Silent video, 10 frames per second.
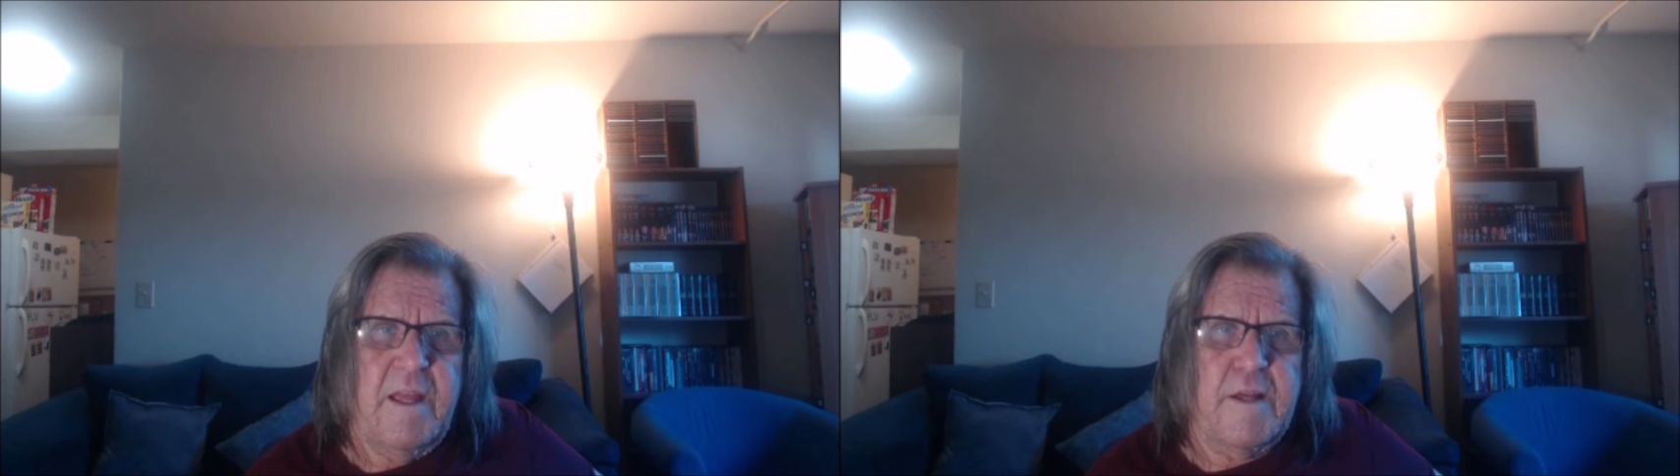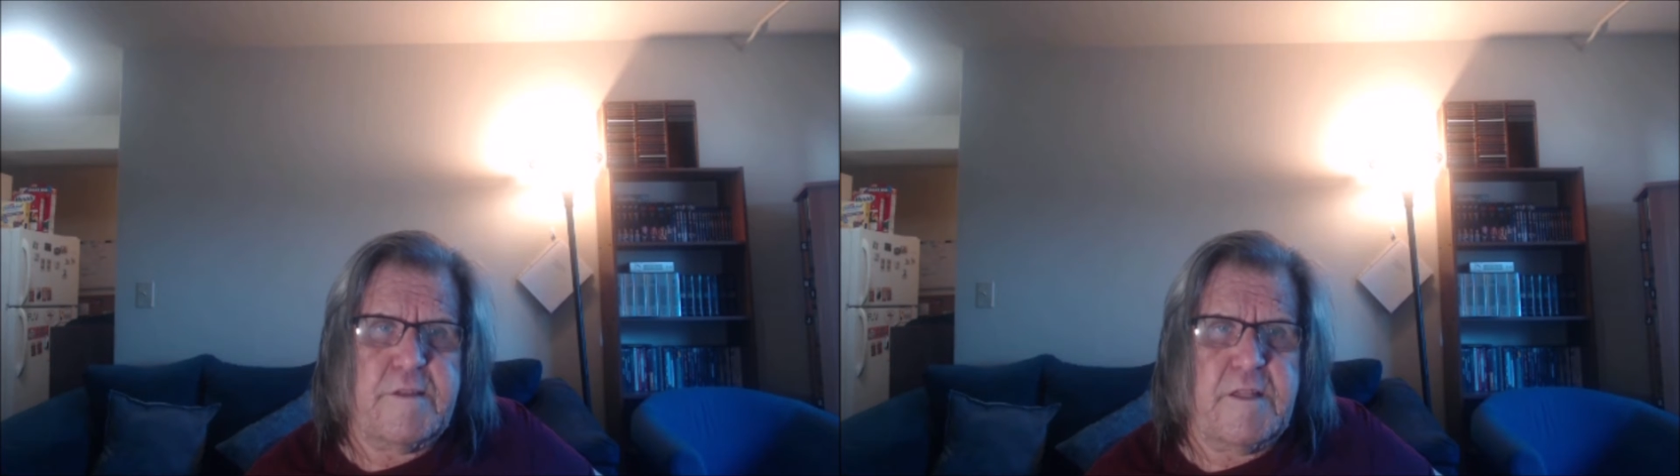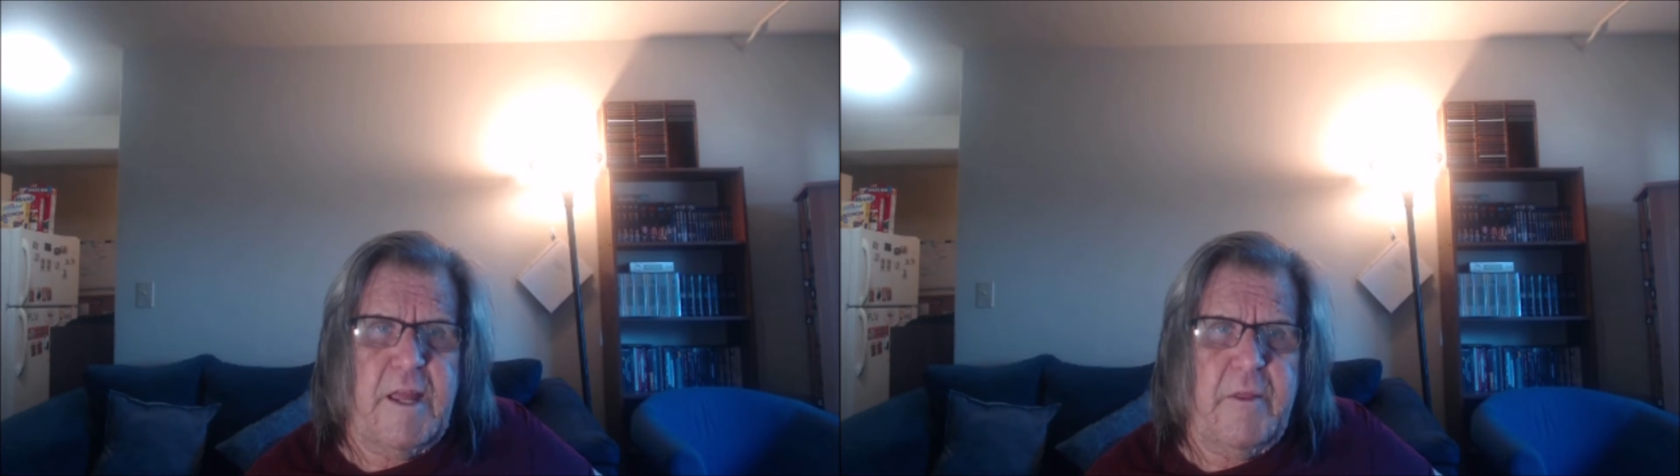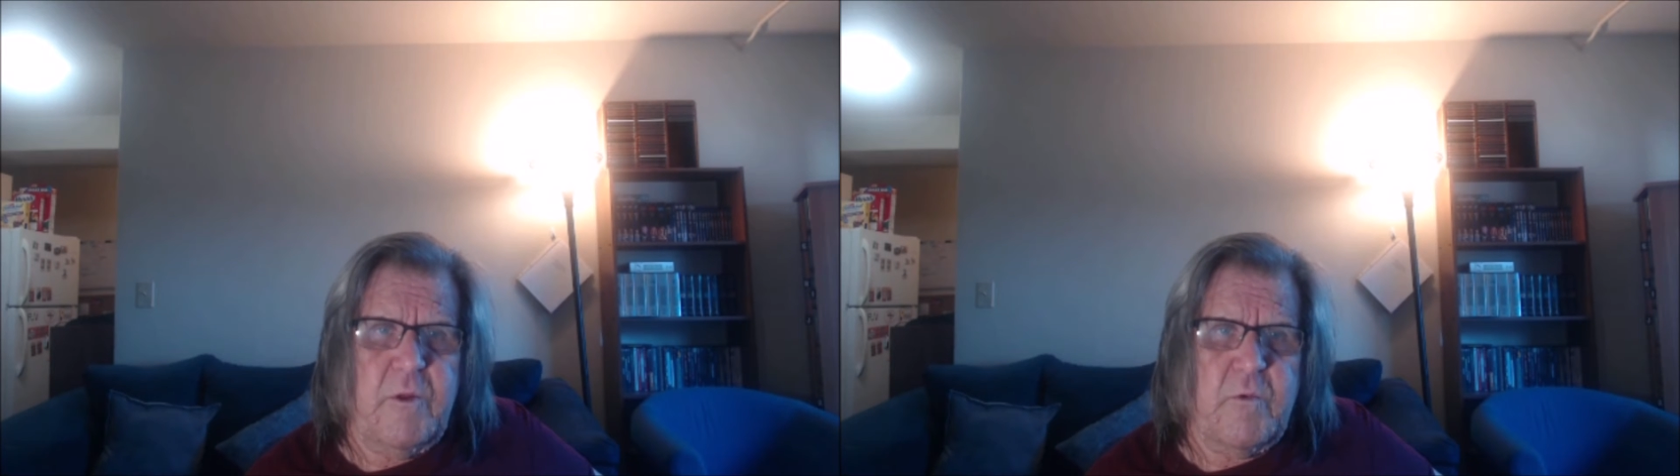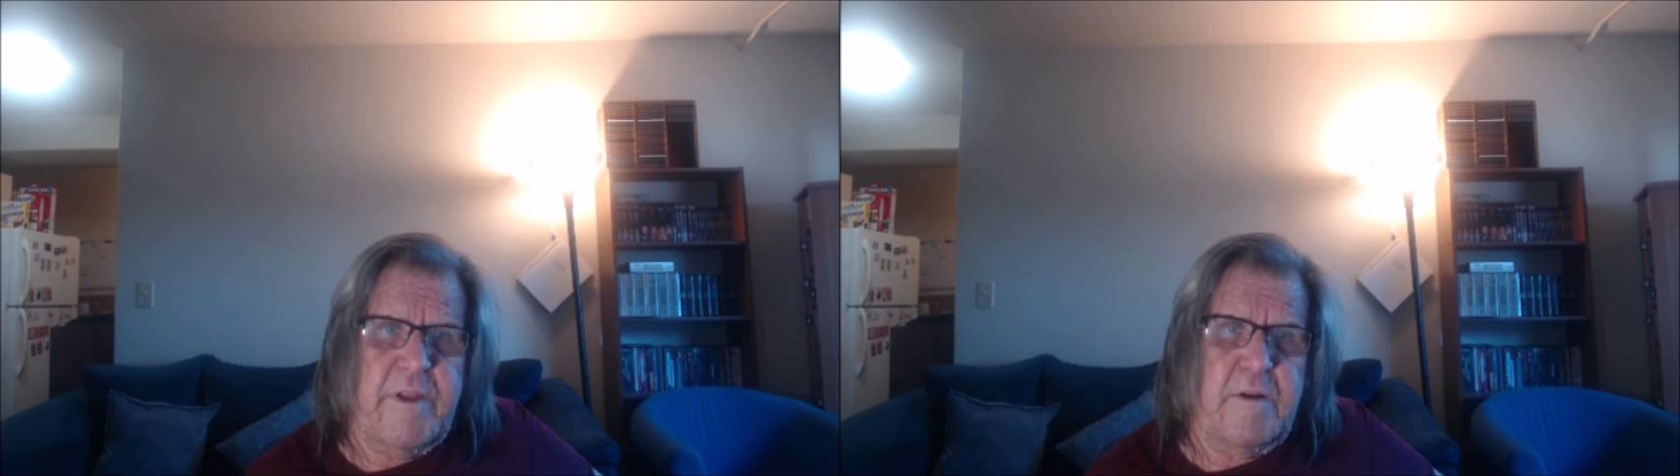a
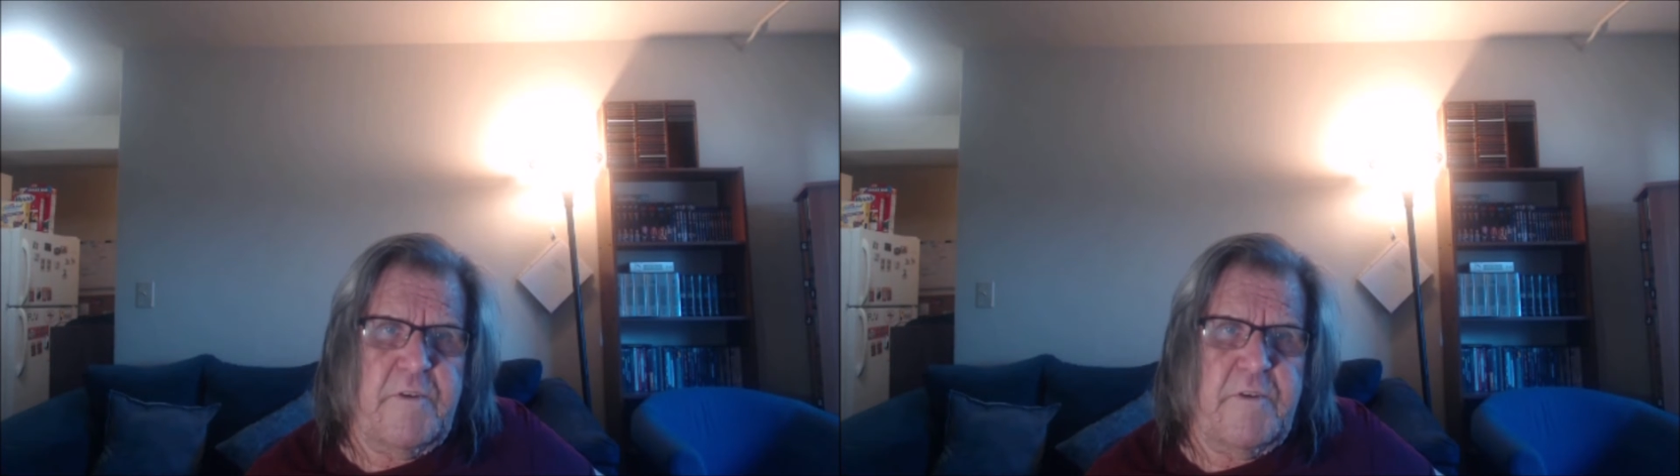salary of